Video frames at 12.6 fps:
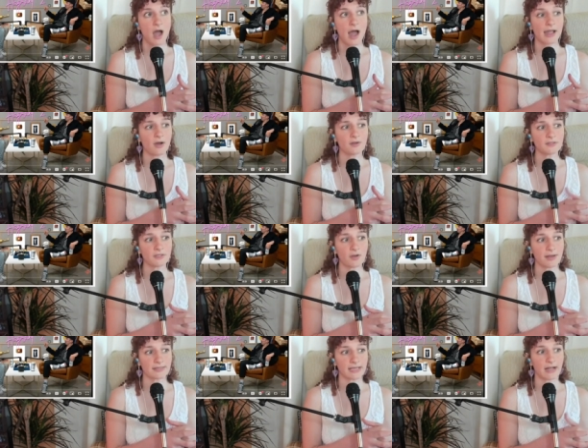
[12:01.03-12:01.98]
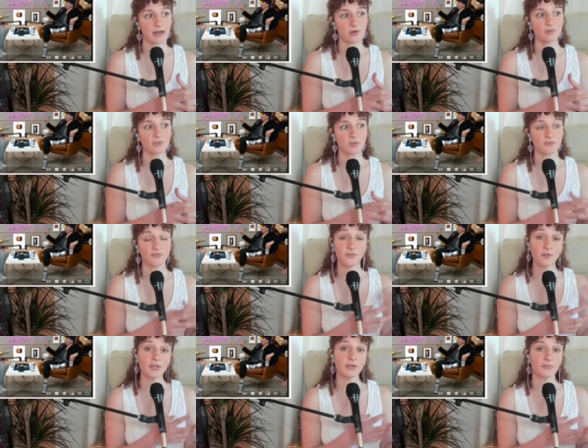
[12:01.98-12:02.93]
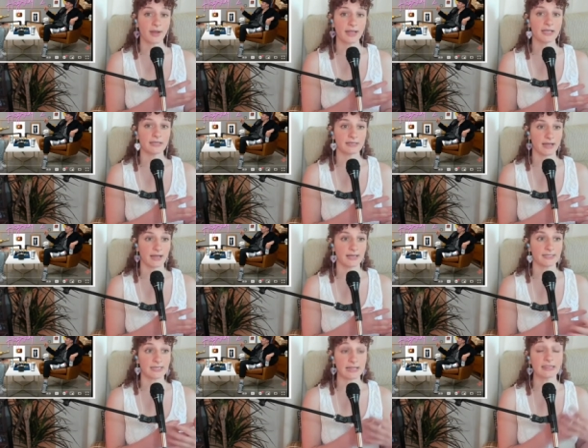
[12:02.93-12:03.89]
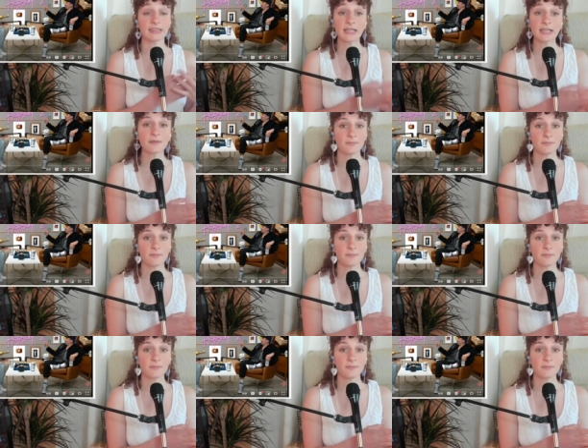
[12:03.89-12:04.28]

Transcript: I also, as I got older, fully recognized, I think